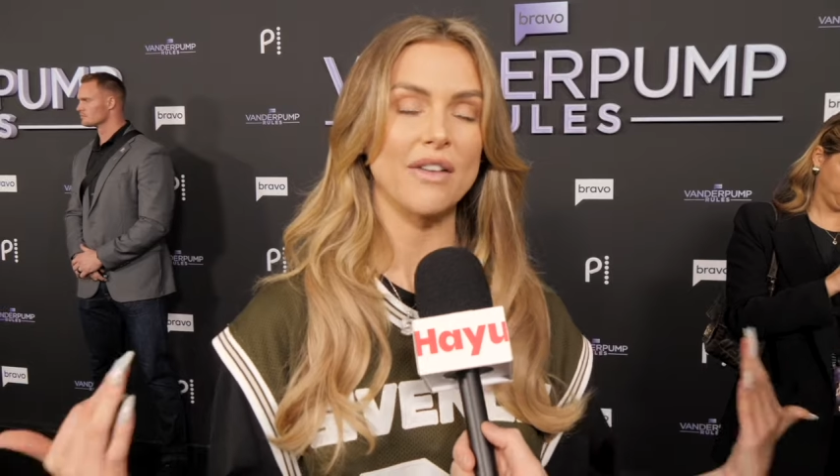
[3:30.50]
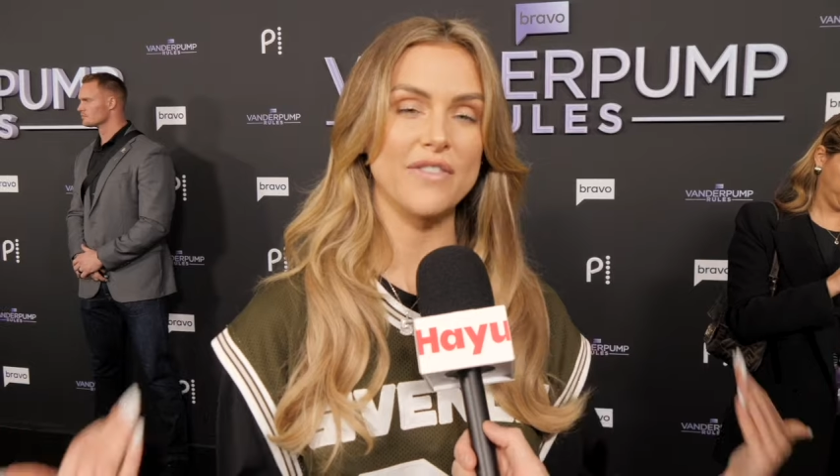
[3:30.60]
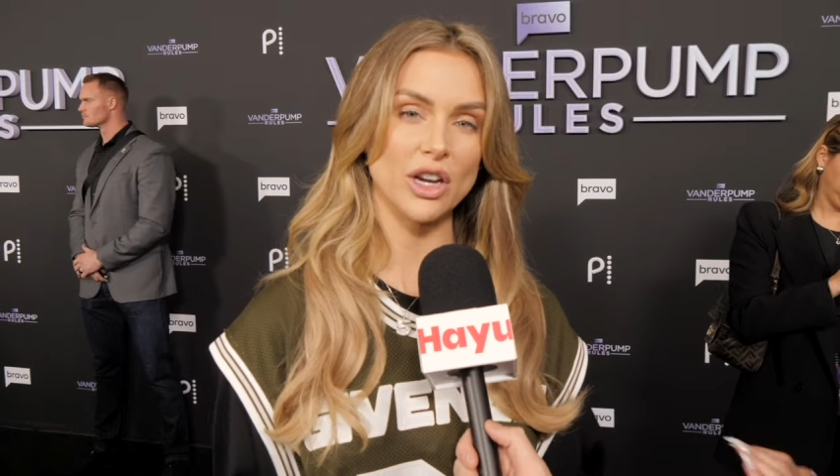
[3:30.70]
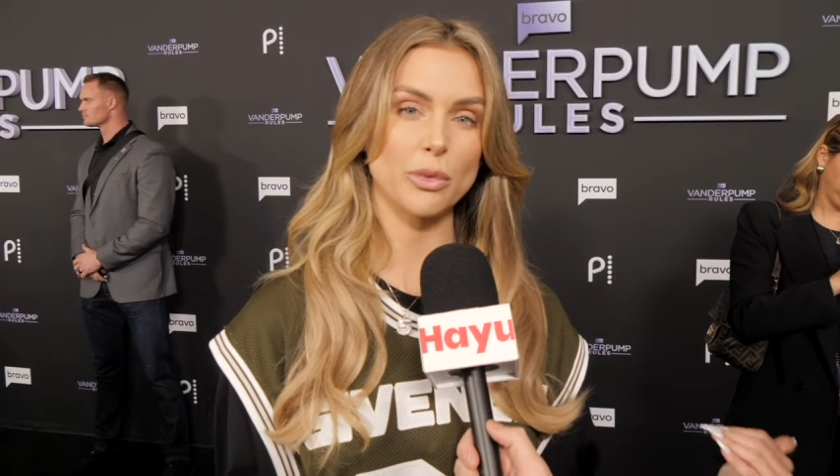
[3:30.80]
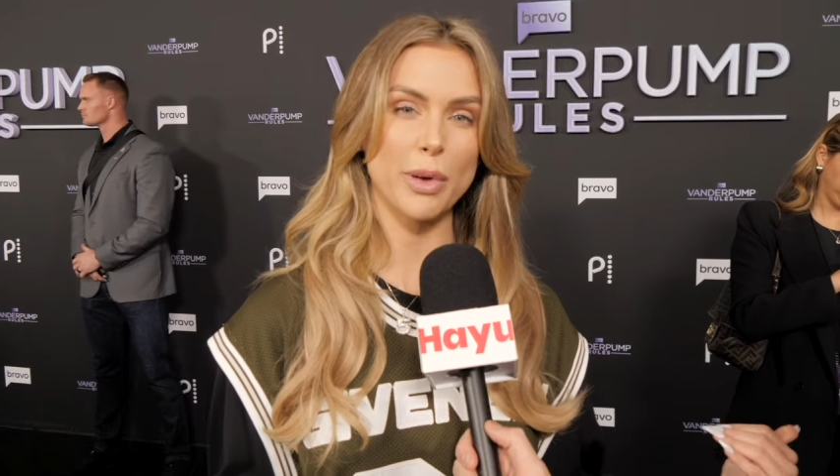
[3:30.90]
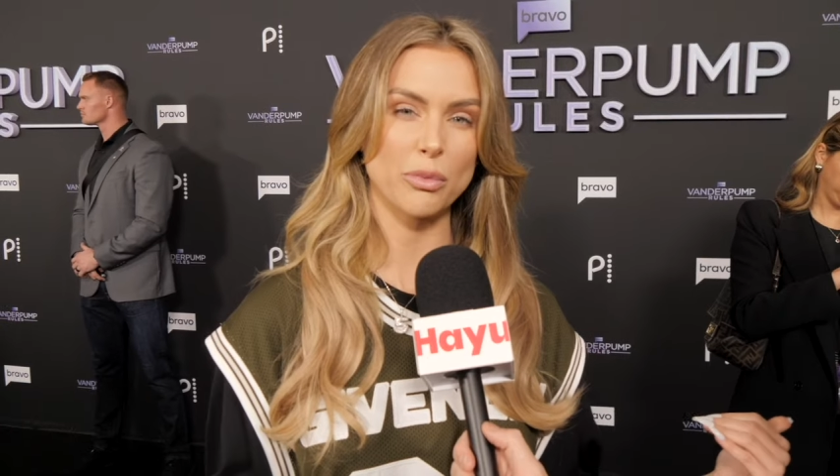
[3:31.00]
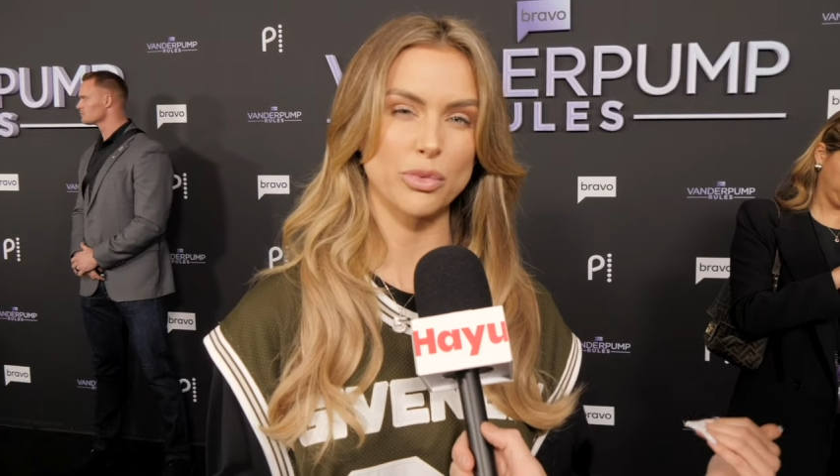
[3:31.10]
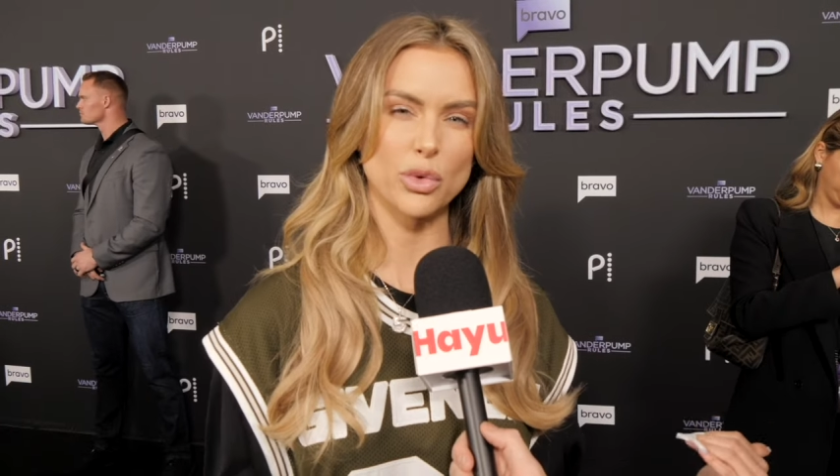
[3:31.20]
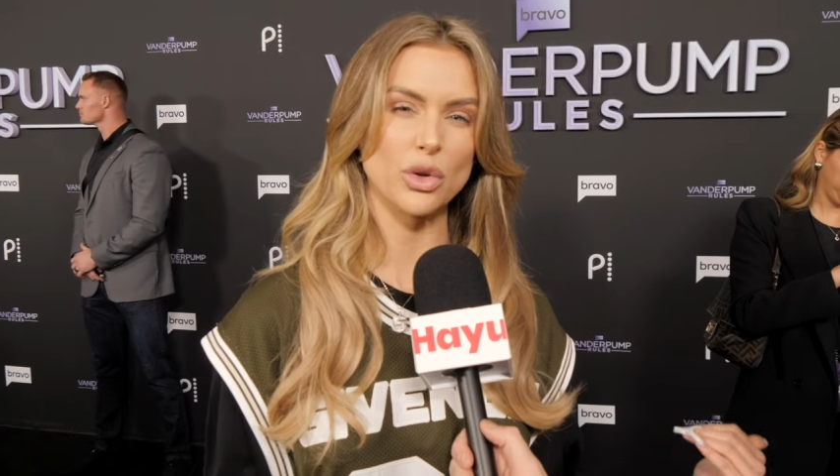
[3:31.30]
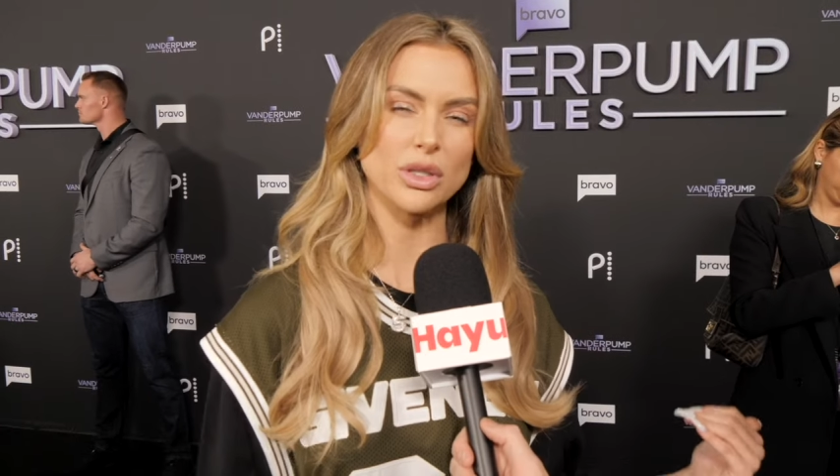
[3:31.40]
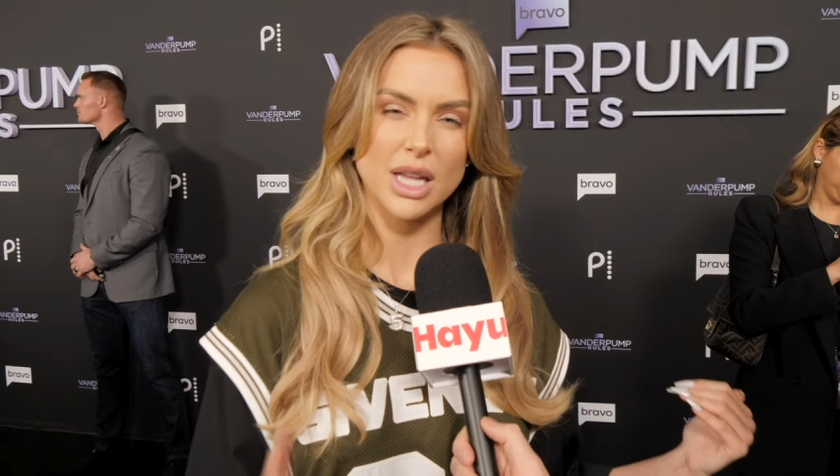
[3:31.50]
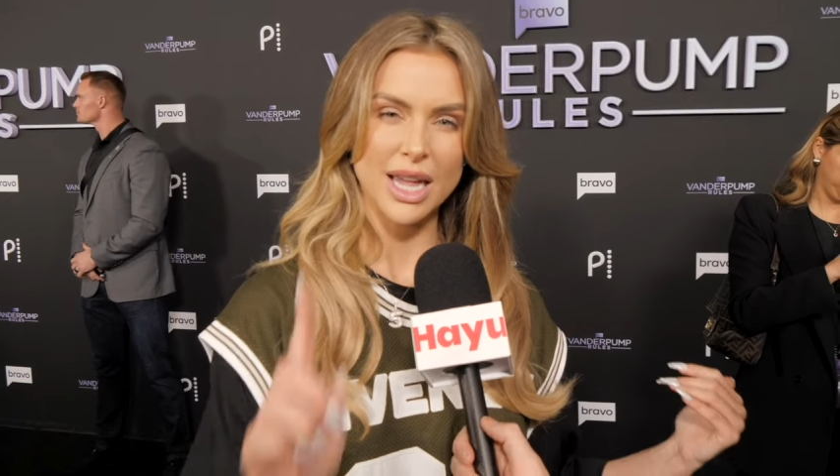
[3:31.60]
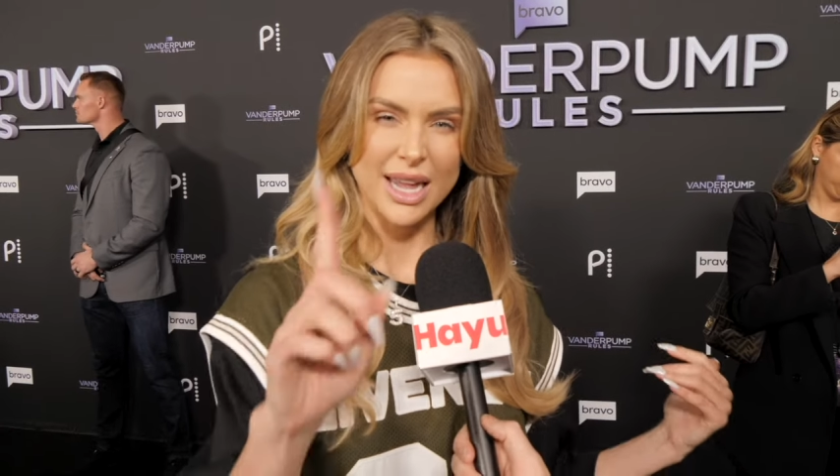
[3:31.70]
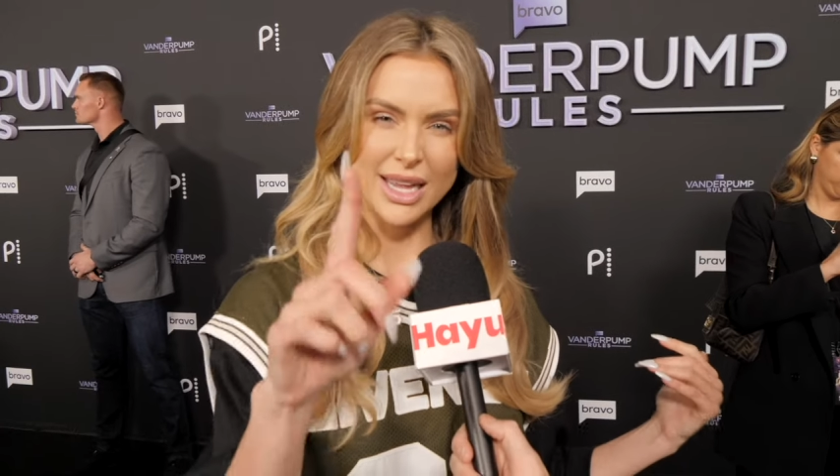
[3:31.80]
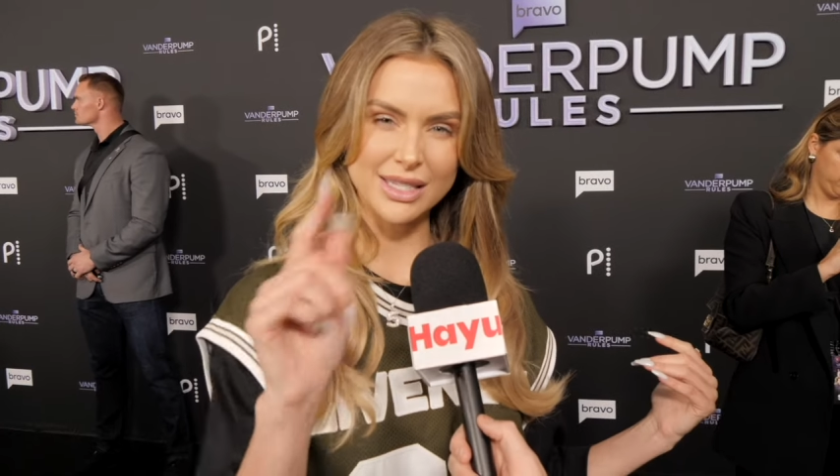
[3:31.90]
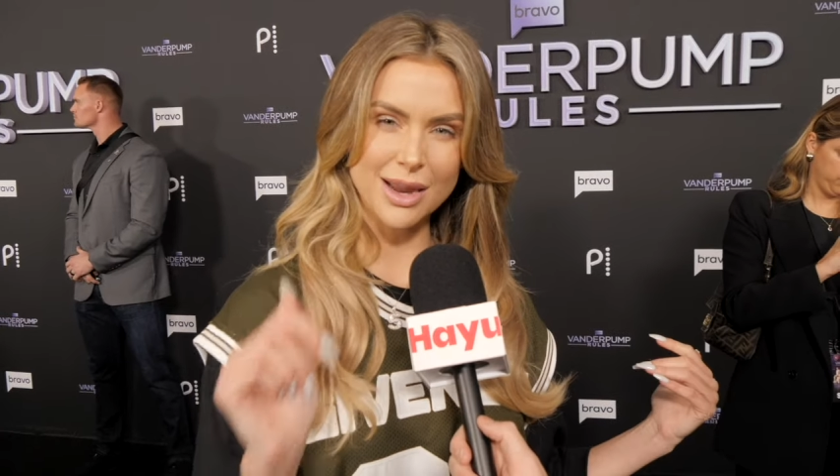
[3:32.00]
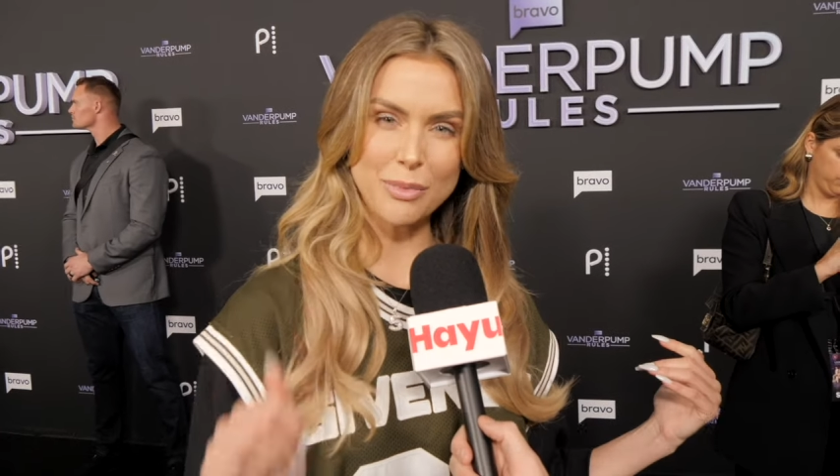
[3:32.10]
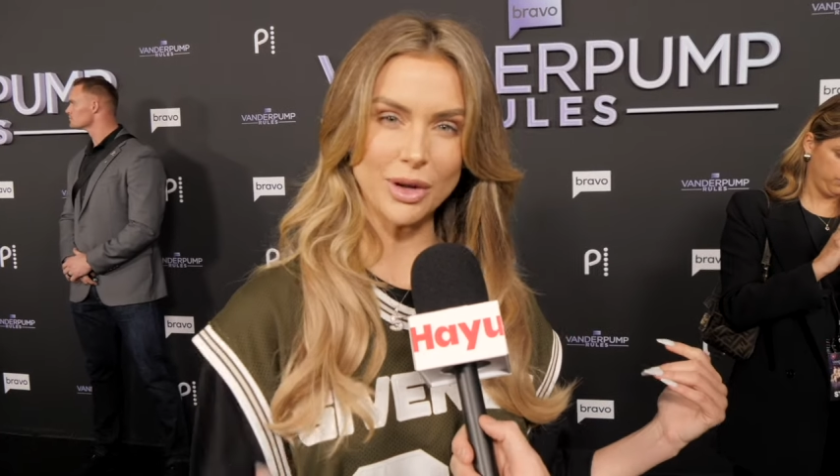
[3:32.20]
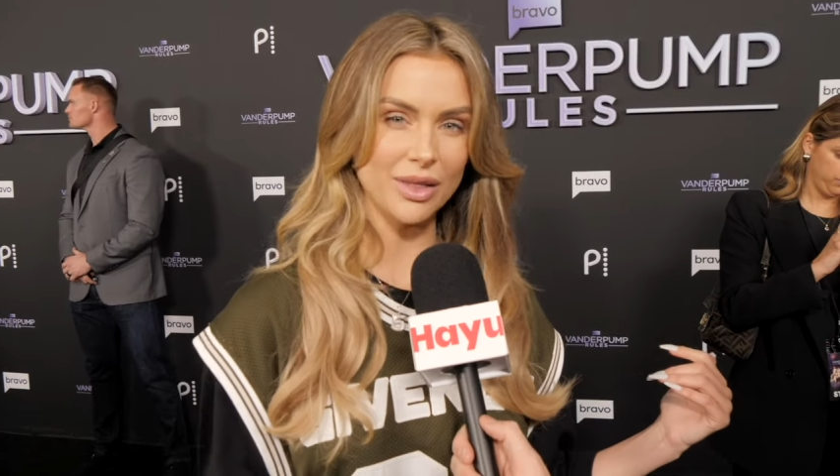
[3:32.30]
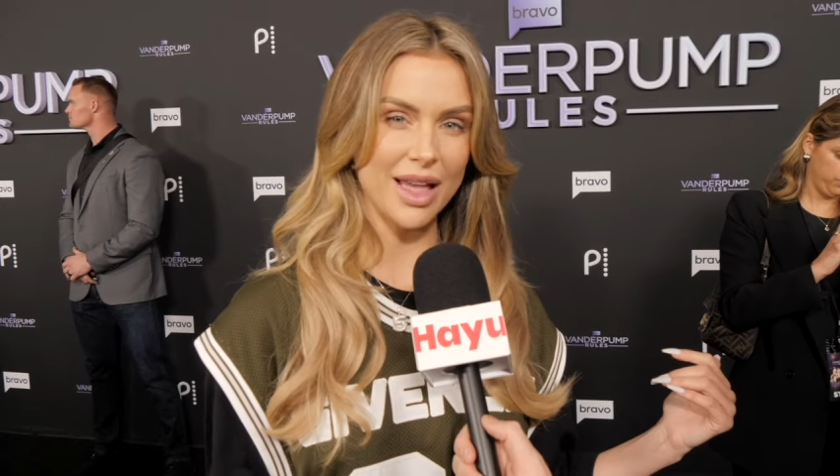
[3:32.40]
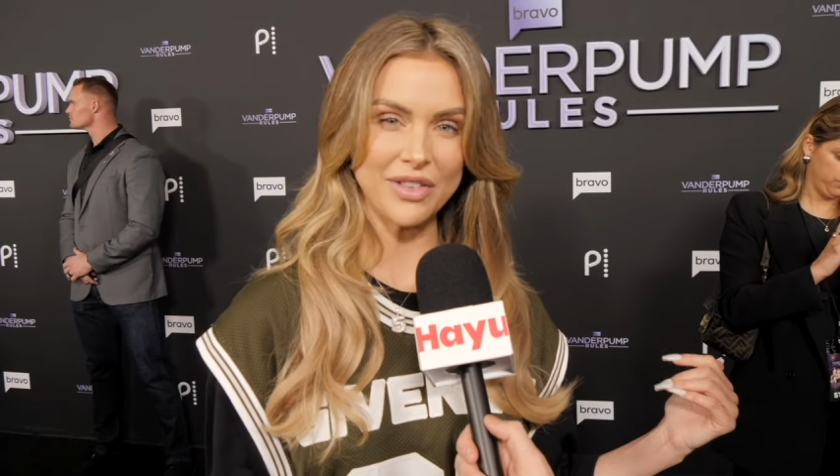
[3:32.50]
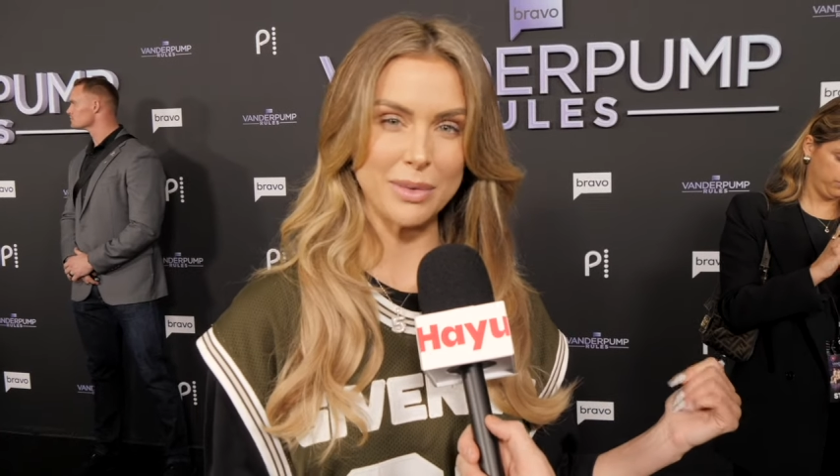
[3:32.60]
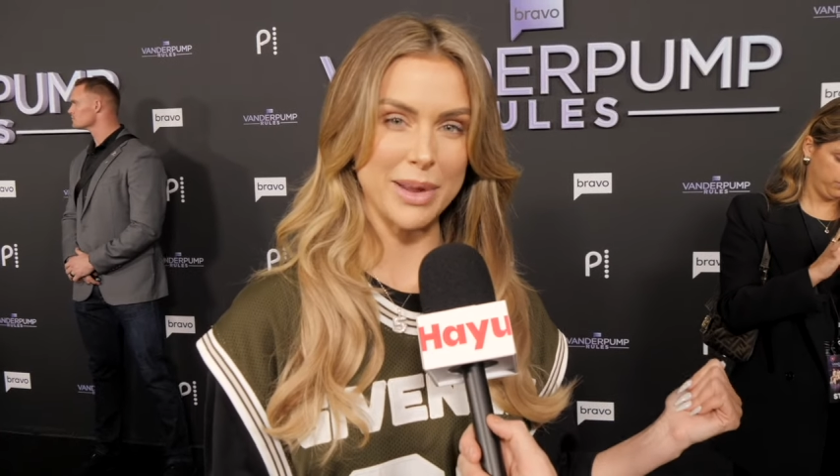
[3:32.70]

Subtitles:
of Vanderpump Rules. It's number 11,